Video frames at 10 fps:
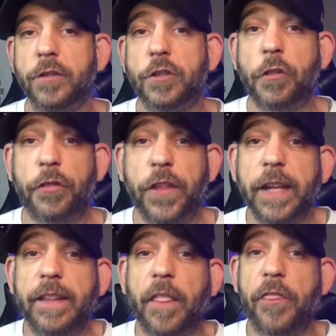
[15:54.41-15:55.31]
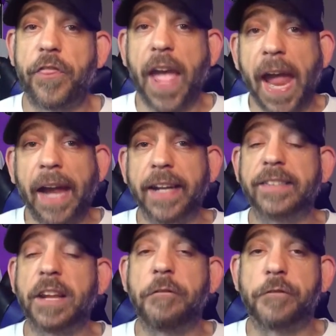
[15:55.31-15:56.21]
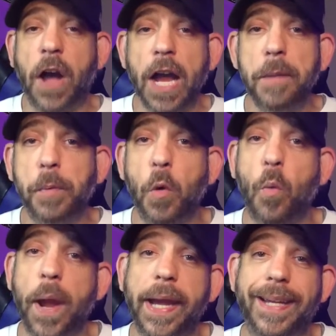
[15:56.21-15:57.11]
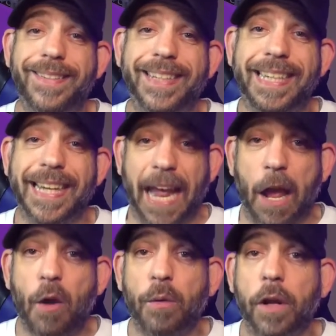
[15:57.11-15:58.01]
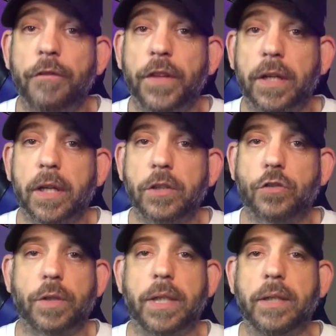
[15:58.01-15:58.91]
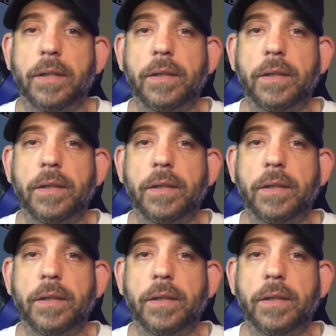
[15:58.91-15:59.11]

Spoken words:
to think that that is a viable way to get out of the country.